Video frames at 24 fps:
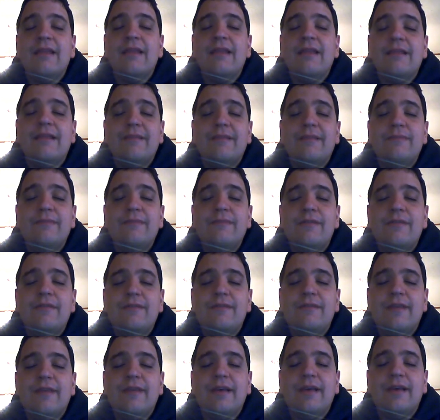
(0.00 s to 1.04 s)
Let the
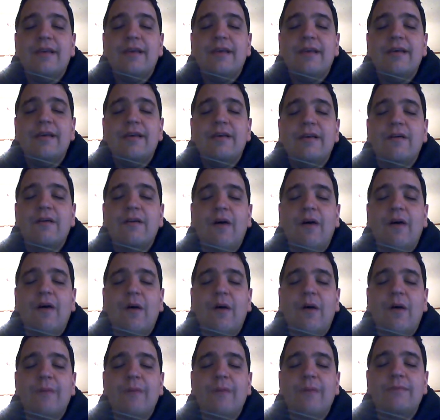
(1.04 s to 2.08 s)
music
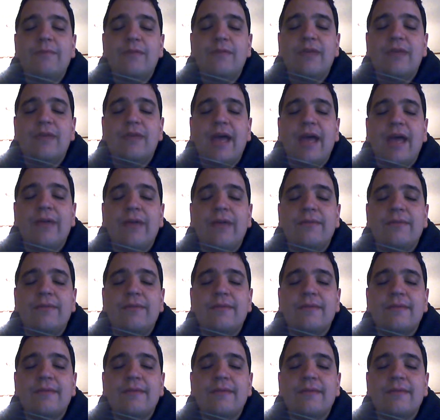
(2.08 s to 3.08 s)
calm you down.